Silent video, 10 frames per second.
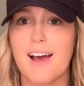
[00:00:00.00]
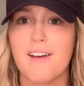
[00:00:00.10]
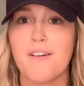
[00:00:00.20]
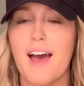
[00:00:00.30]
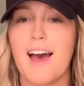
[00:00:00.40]

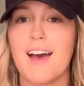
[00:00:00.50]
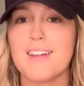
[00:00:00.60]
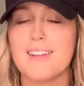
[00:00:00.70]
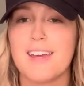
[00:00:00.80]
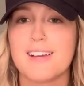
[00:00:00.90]
I've
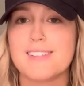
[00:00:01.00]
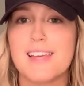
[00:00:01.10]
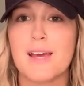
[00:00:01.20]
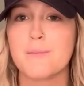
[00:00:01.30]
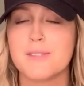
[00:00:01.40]
had
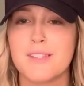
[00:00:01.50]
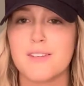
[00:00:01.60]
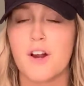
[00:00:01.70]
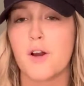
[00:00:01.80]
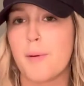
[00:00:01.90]
exams
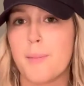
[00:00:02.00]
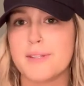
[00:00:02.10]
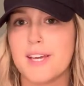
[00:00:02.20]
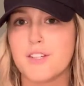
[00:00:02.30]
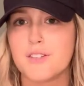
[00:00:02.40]
and heart
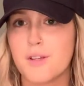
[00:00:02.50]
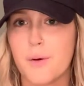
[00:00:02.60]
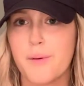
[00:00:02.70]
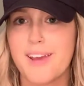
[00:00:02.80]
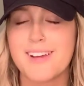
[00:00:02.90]
palpitations all
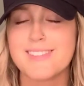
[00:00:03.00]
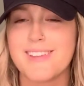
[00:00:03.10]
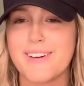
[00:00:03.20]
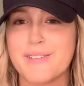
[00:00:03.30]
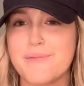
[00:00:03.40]
week,
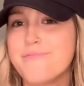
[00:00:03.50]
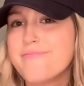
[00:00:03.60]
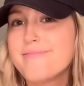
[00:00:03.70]
so